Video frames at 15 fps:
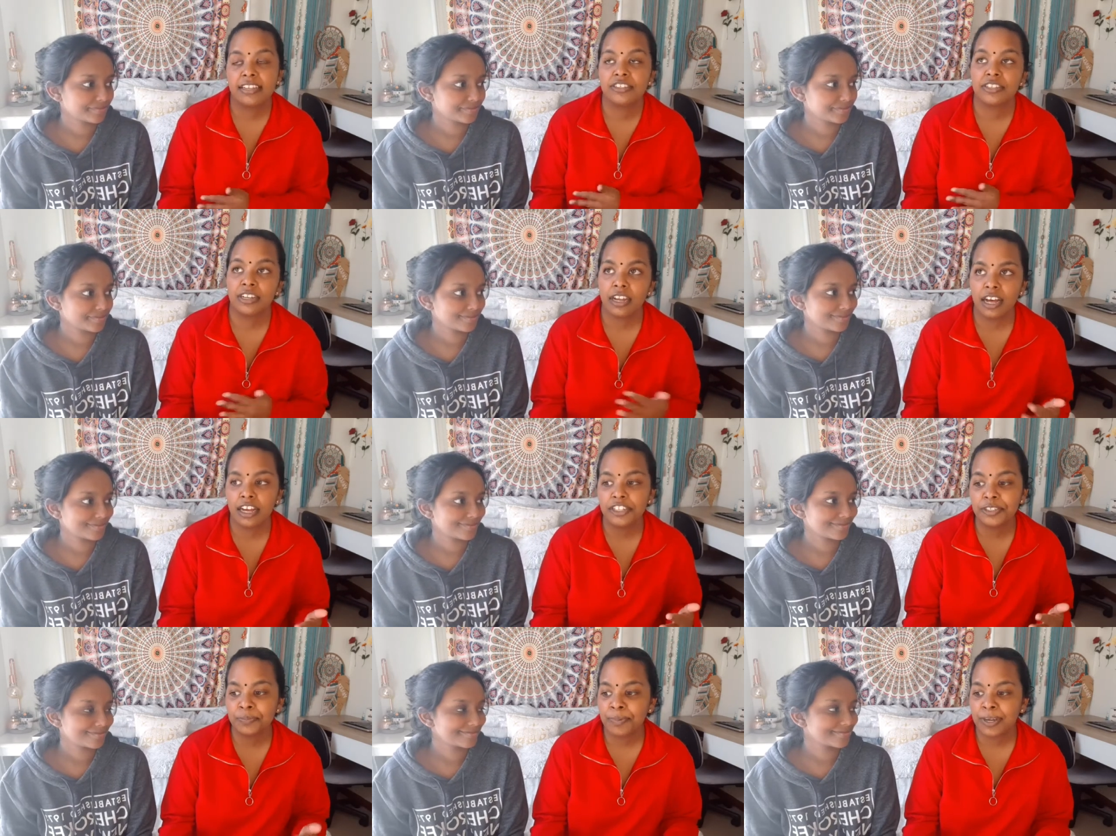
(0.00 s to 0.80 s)
Speaker 1: as
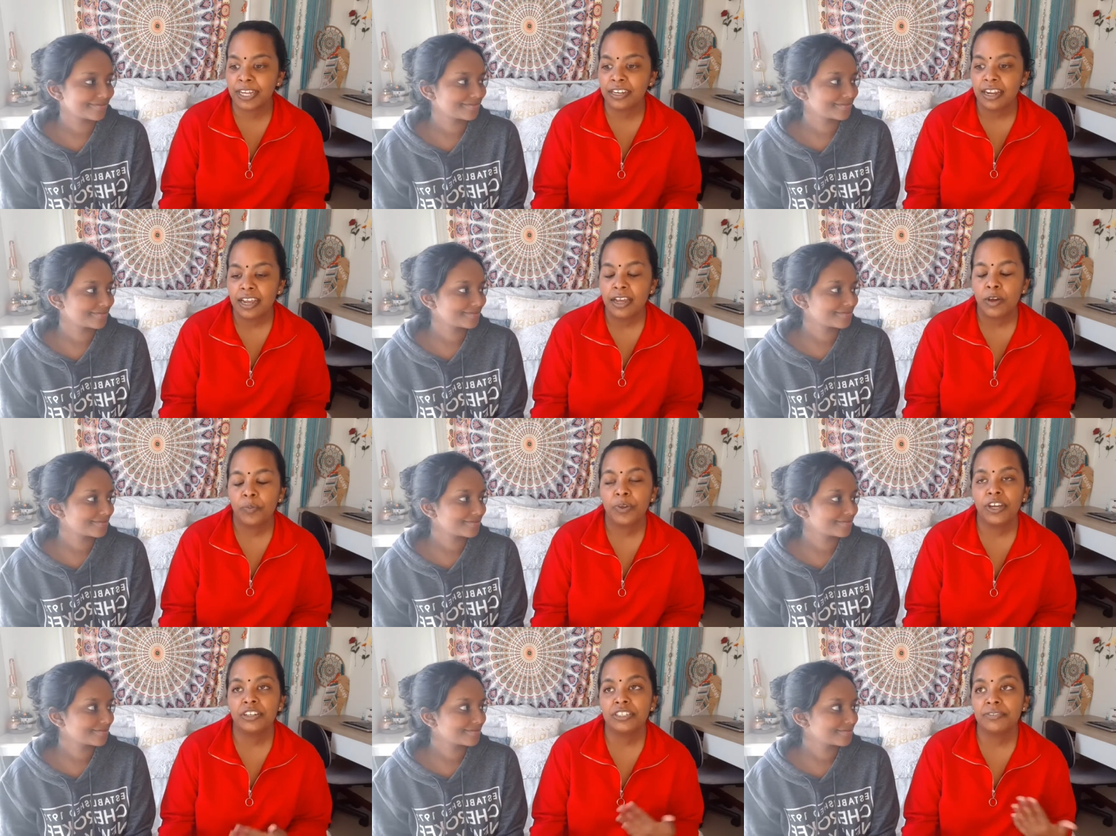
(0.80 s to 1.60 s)
large, but
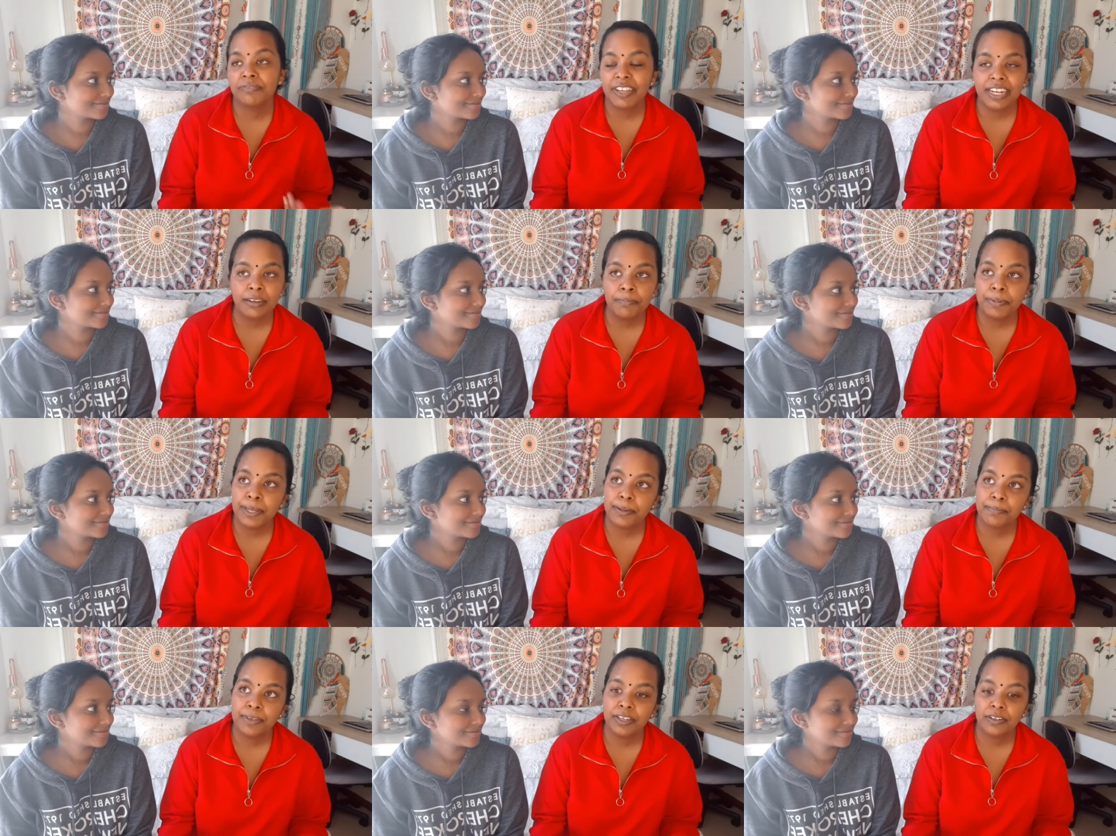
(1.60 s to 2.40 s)
we are
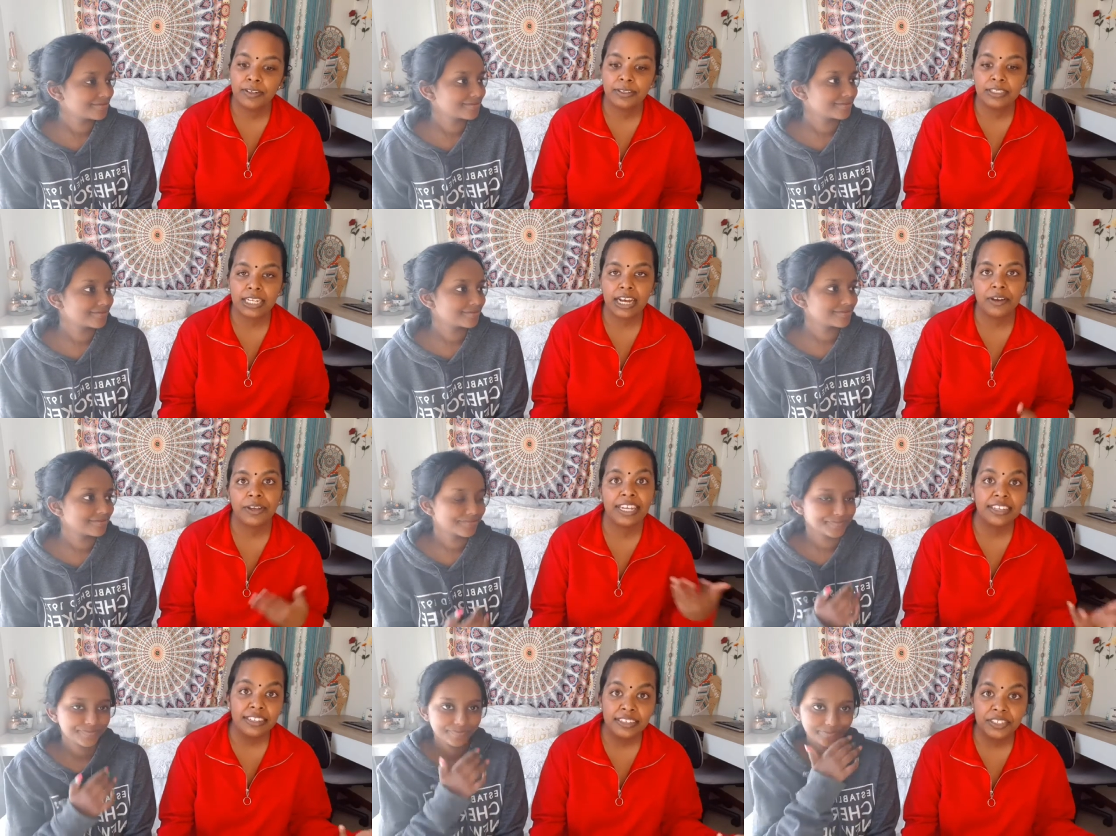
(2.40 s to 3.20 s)
developing because
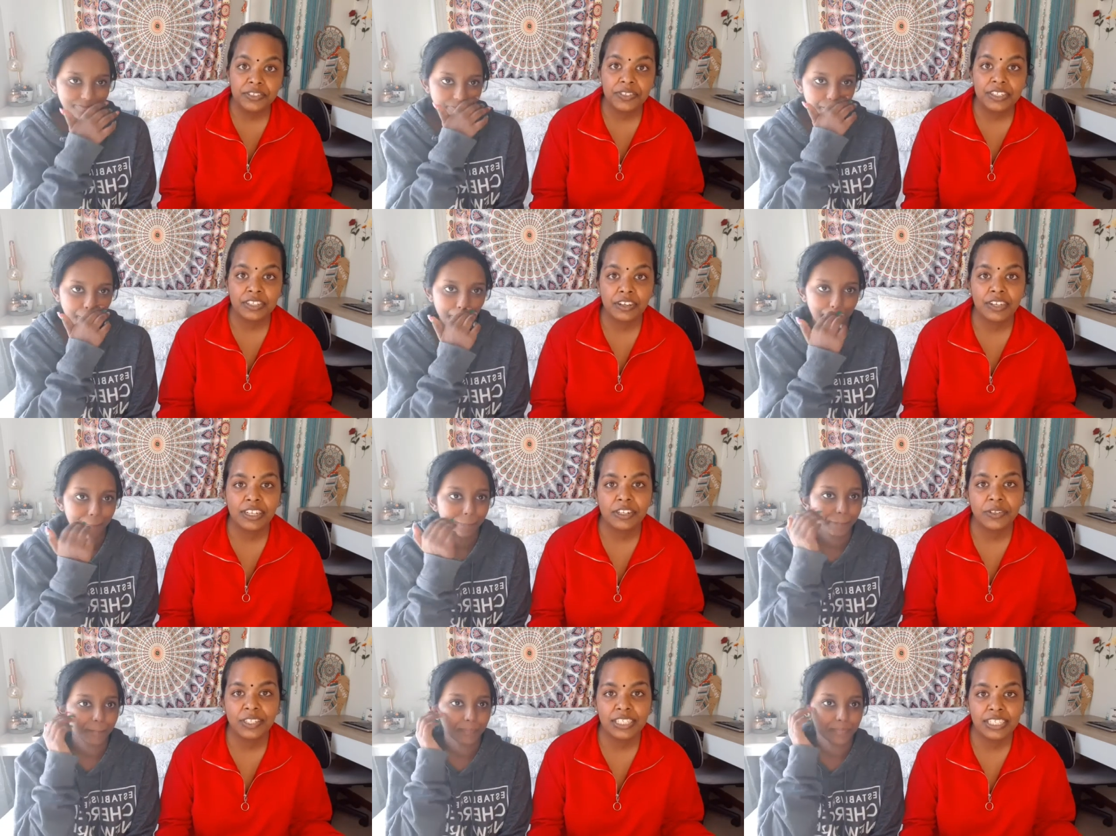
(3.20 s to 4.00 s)
our industries are
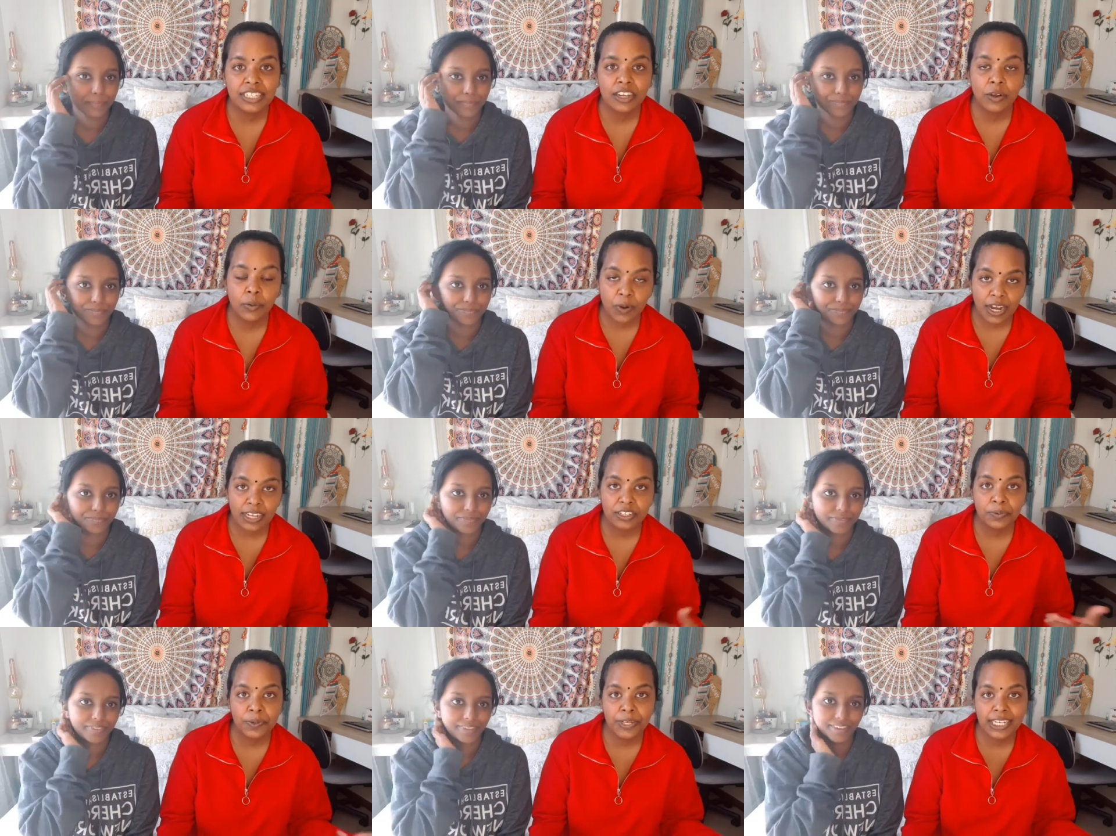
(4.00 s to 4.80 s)
increasing
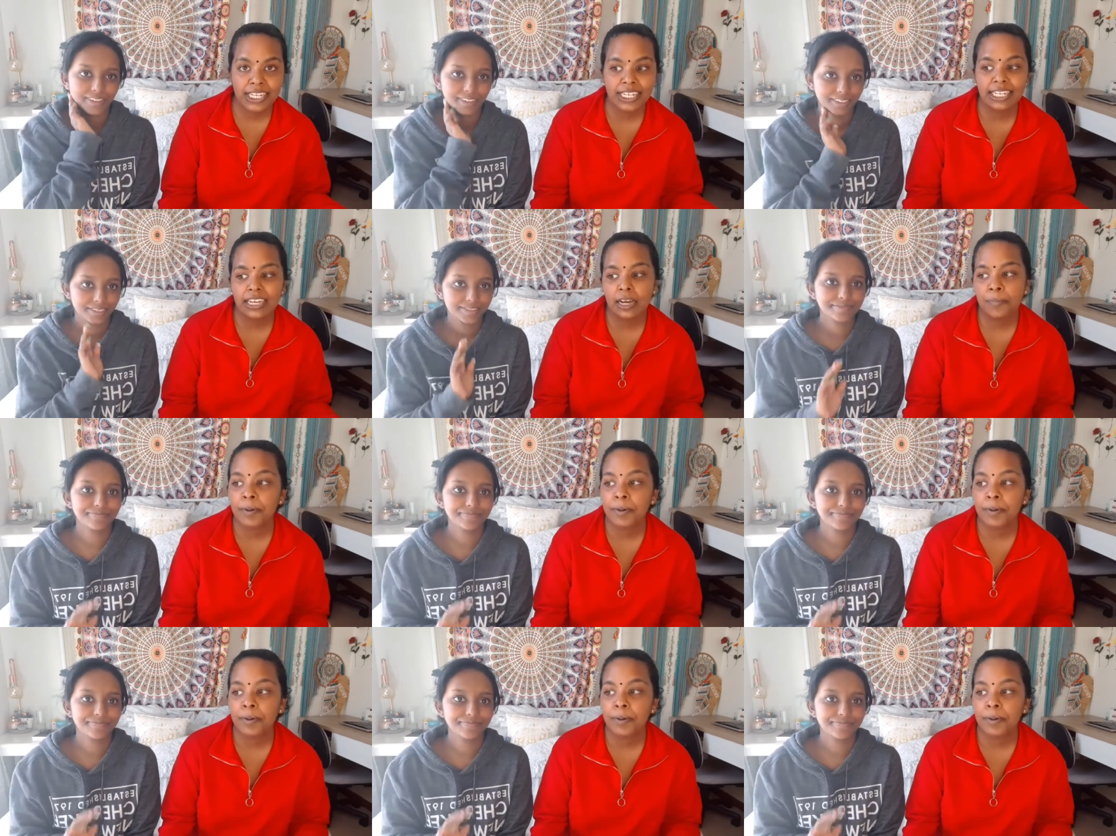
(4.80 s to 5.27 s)
quite quickly, our